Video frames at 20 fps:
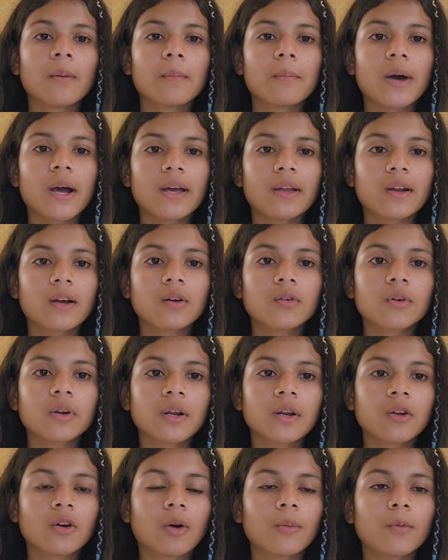Myra
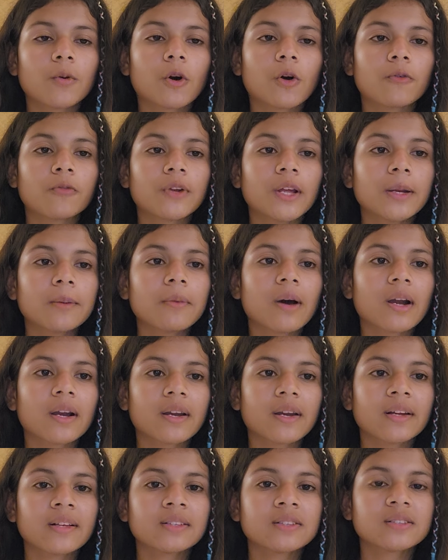could adopt offline
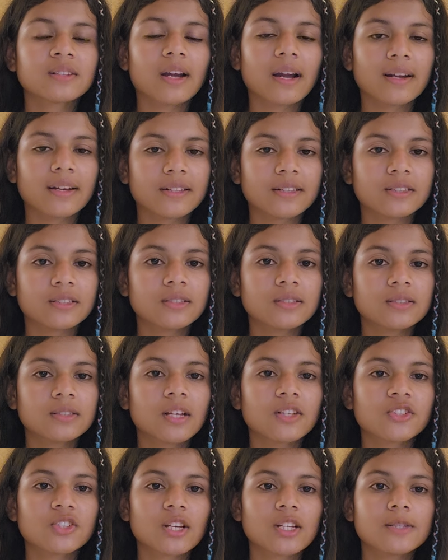marketing strategies
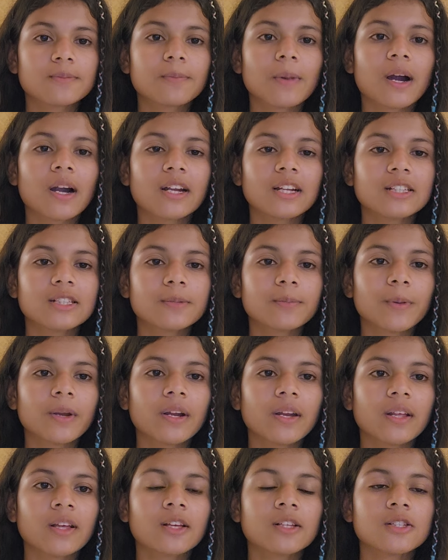such as
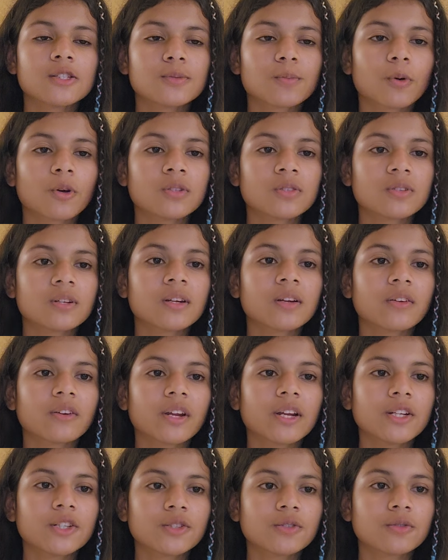participating and sponsoring
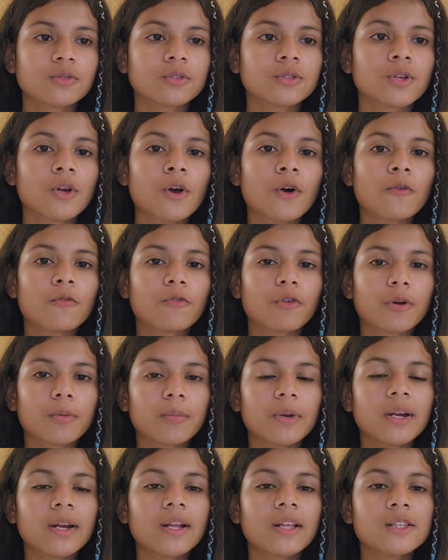trade shows for
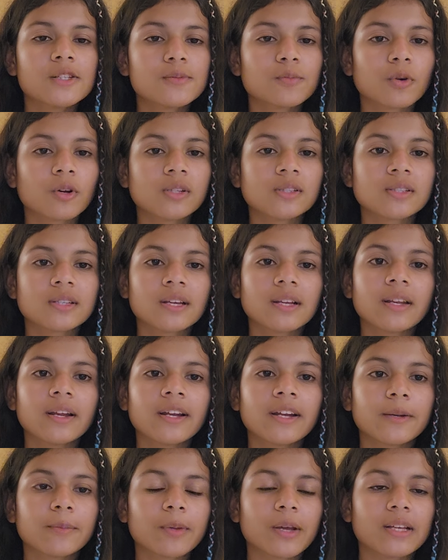mid and small scale
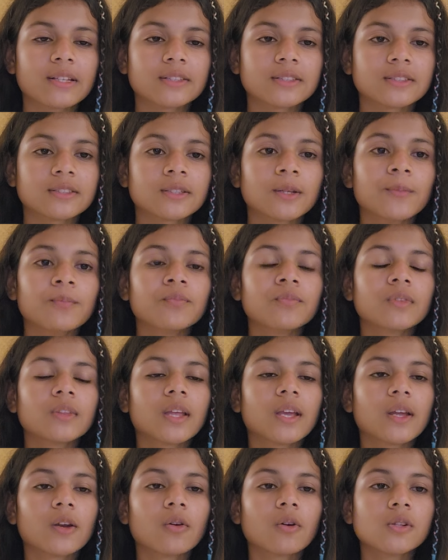enterprises.
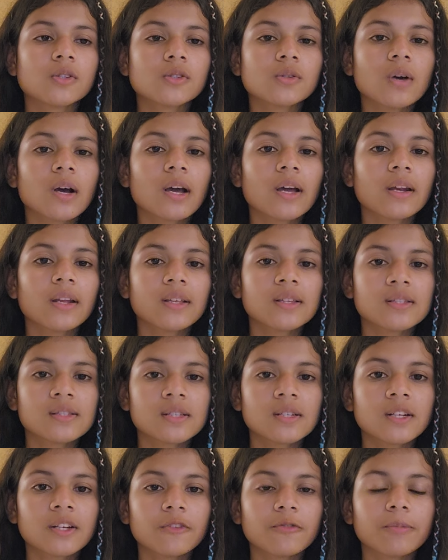They can also hire
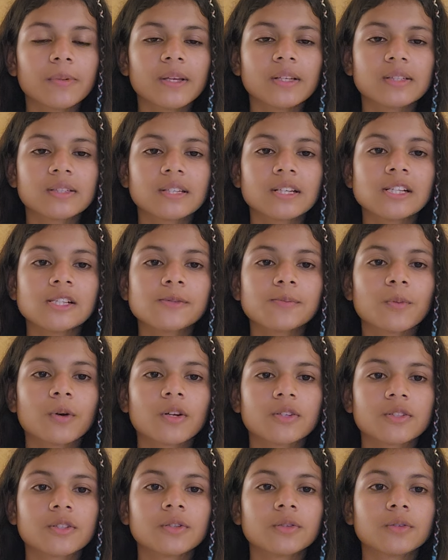incentive based
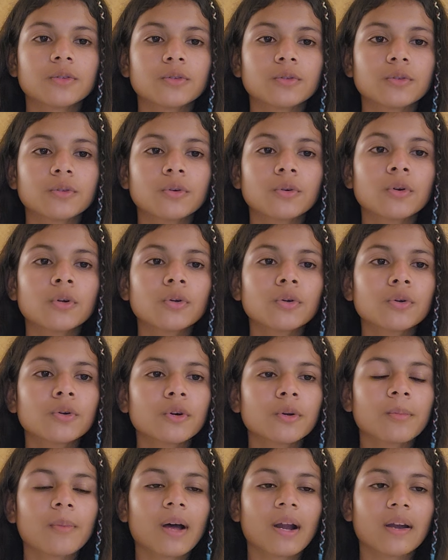salesperson to do door to
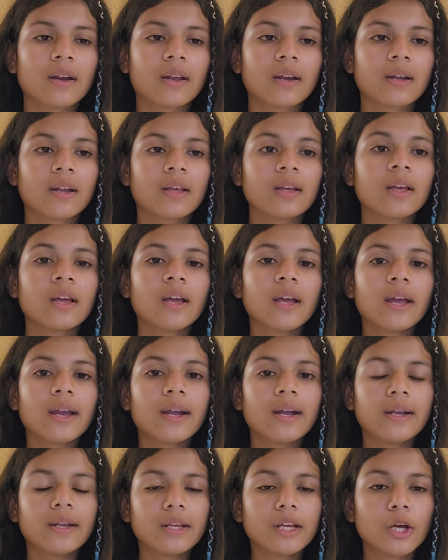door marketing
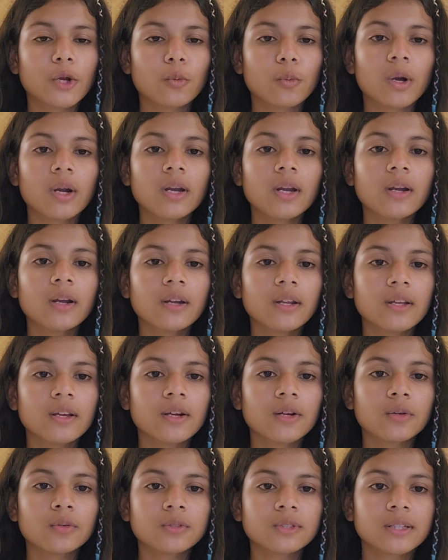in tier 1 and
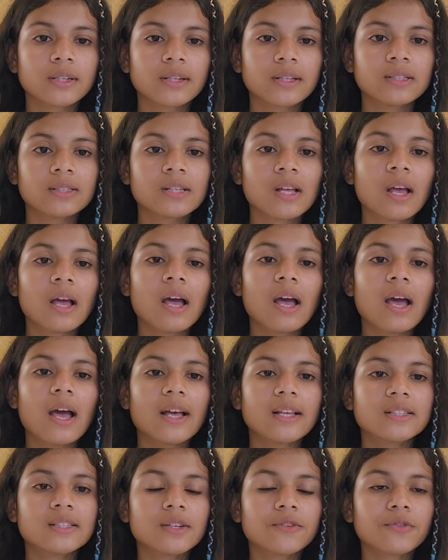tier 2 cities
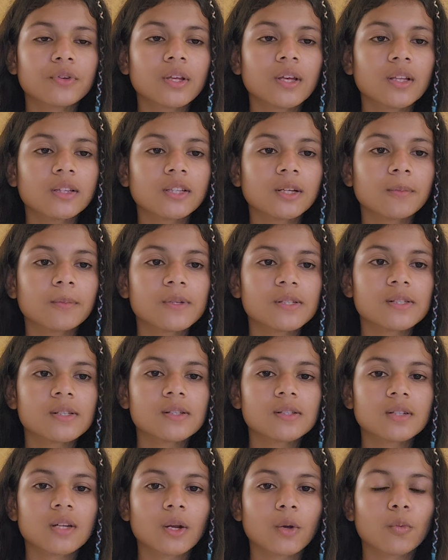as every other
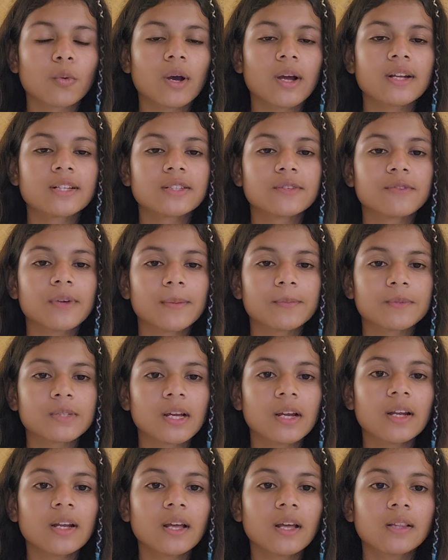business requires a
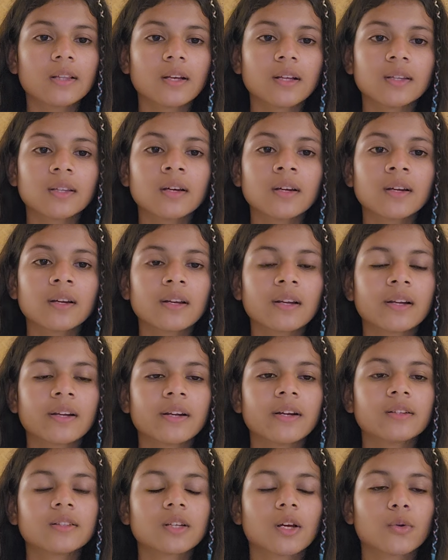website and other
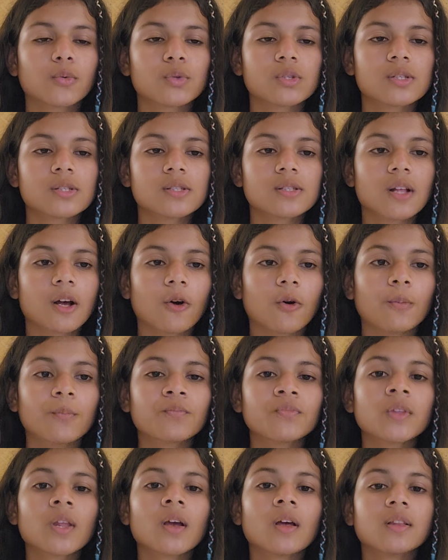related services now.
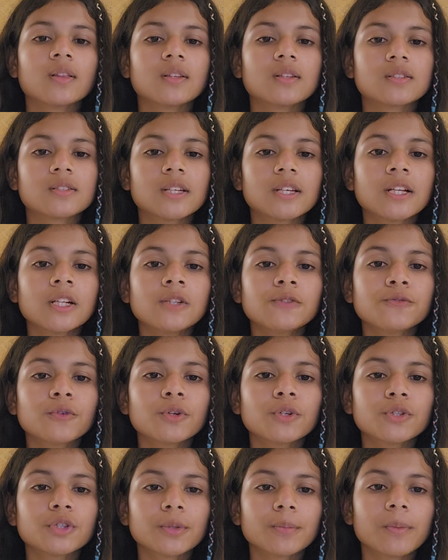The sales
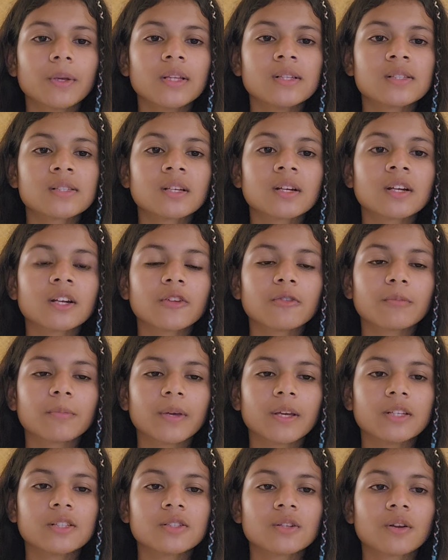force should be incentive
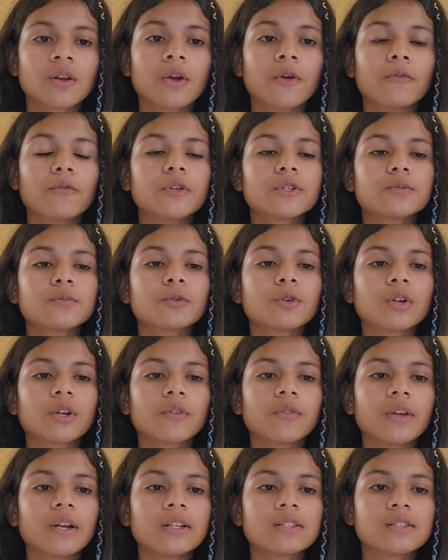based which
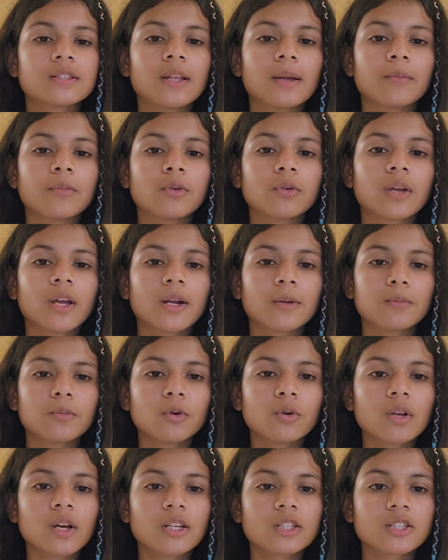motivates them to get
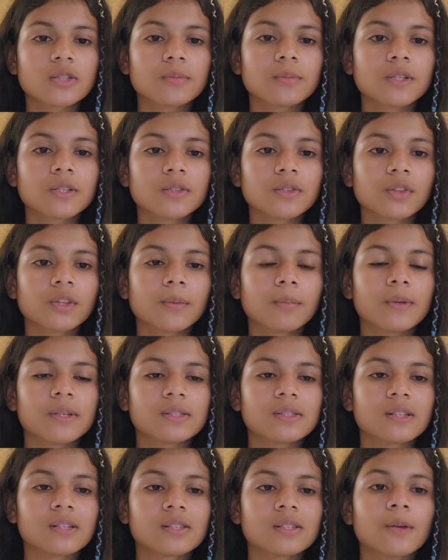more customers to the
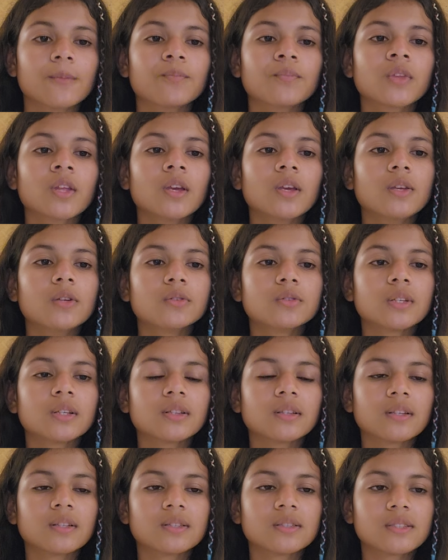business.
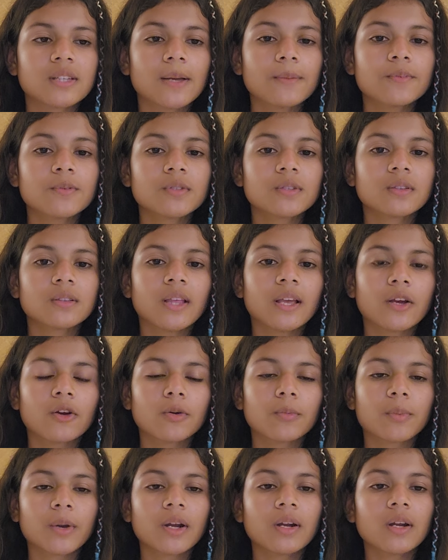Using these steps, they
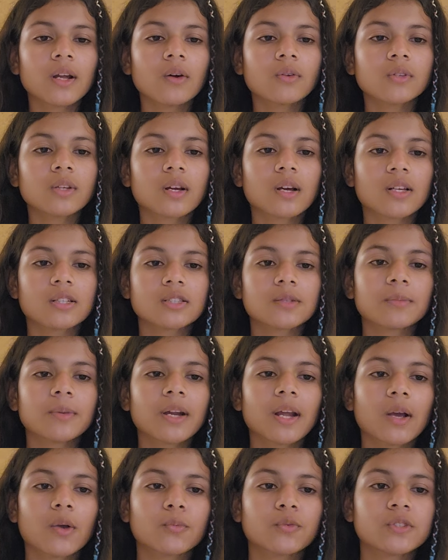could bring down the
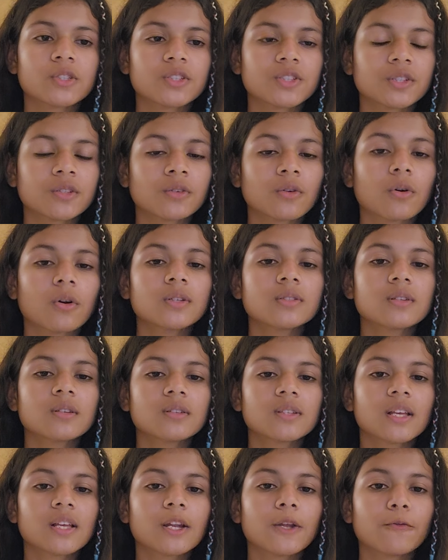customer acquisition
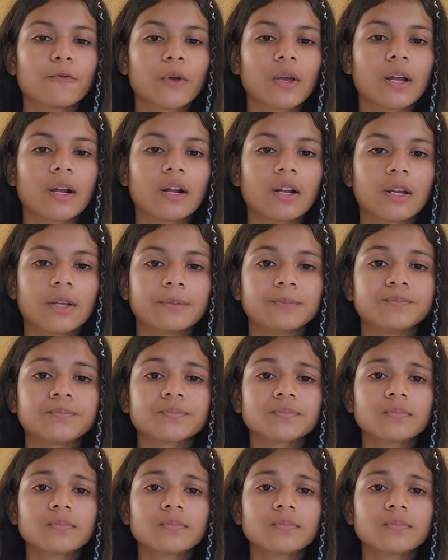cost significantly.